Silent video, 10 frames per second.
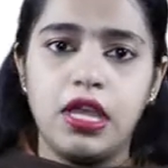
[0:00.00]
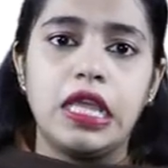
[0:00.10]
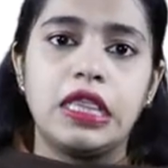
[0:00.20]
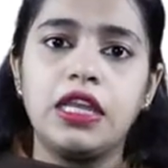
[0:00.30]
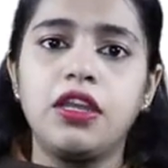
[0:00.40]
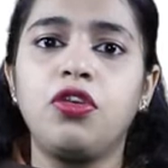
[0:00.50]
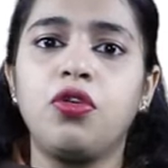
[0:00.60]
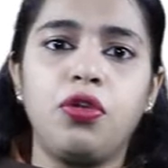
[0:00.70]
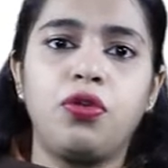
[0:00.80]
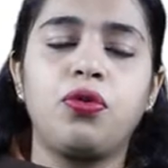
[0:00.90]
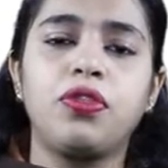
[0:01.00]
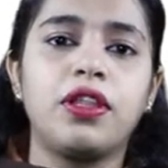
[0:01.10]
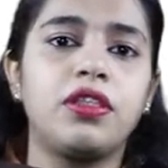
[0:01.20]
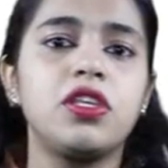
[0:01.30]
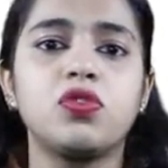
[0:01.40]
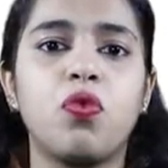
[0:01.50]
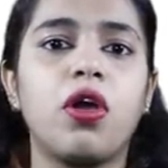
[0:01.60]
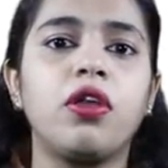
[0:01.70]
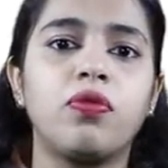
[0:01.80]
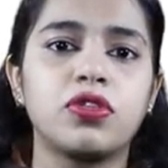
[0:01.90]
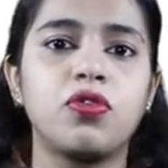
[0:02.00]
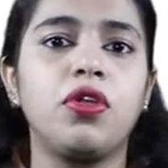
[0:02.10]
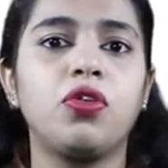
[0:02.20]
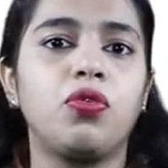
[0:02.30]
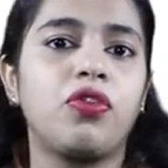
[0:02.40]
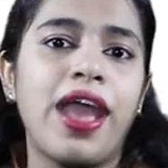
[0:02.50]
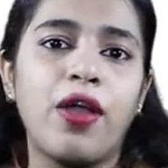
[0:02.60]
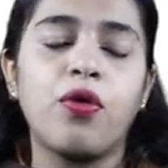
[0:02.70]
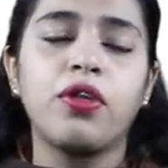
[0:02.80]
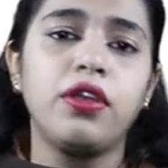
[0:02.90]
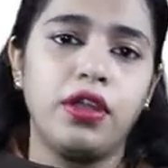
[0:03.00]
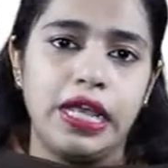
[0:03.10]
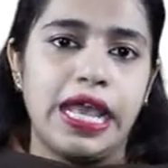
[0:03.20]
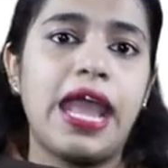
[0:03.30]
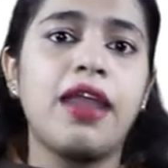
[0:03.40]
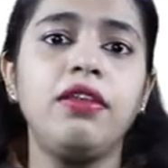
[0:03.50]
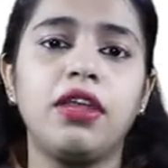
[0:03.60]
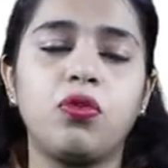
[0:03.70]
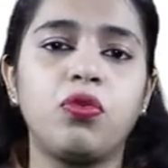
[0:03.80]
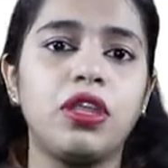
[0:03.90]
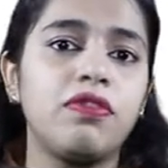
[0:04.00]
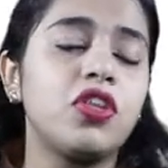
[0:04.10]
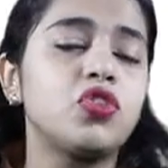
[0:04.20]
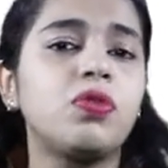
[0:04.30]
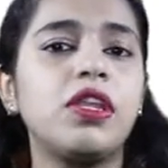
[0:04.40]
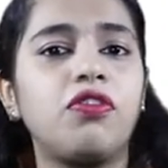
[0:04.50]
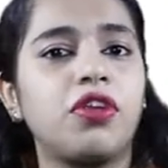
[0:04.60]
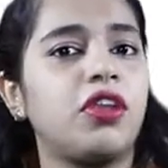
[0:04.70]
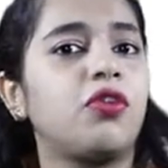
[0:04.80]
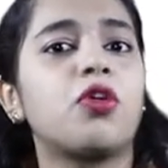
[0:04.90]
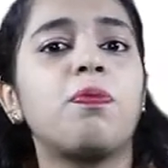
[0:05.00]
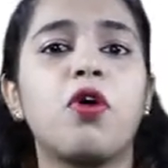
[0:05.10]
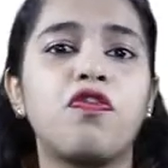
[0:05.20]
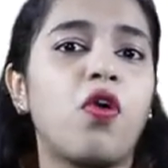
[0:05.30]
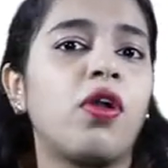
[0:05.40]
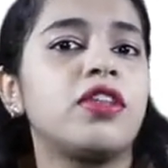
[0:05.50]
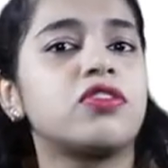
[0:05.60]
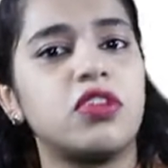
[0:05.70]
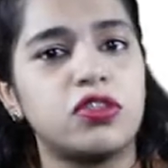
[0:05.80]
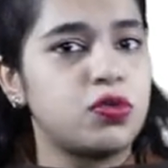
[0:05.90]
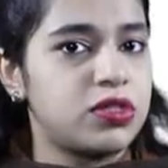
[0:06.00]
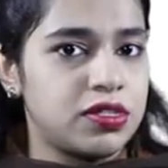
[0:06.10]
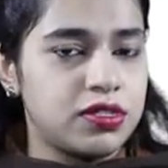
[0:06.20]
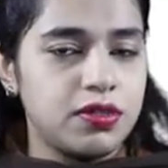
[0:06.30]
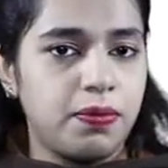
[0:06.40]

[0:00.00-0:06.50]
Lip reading: they did not know that this war was going to drag on and it would eventually drain Europe of all its resources.